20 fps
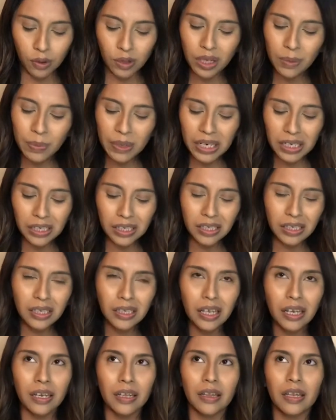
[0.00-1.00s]
but it doesn't
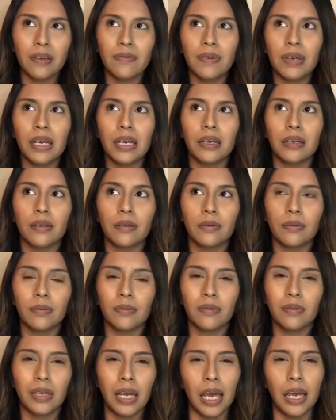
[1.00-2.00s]
like leave
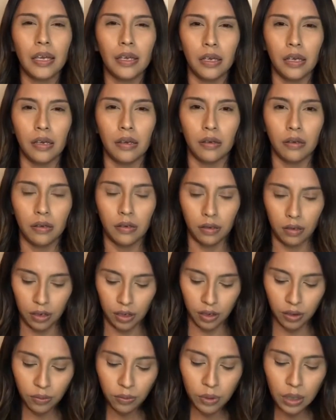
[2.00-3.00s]
it cakey, you
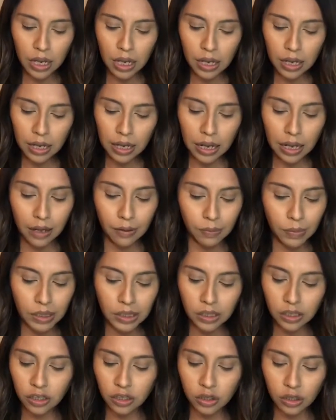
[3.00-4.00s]
know.
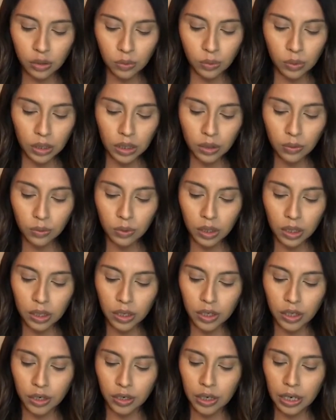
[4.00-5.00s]
It's just a really, really
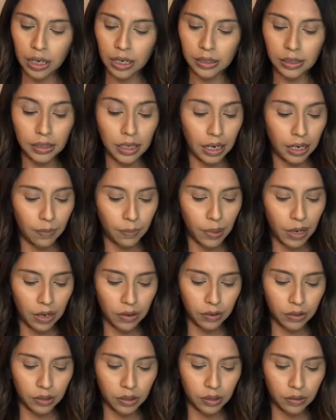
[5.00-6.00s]
good setting
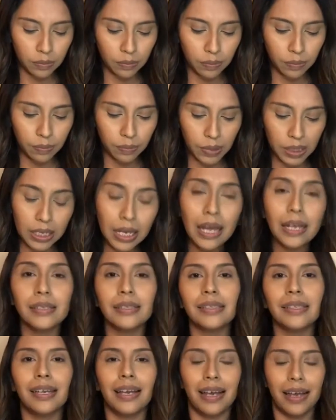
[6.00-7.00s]
powder. But
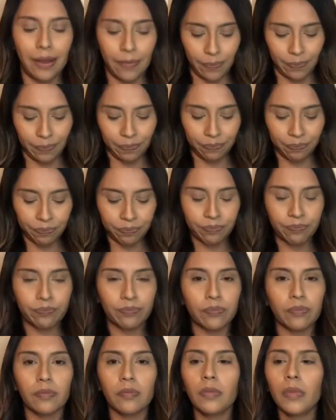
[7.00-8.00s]
yes,
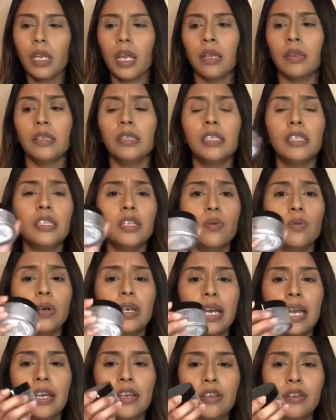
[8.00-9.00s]
this is the one
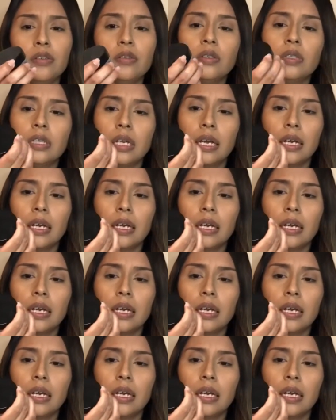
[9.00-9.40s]
I used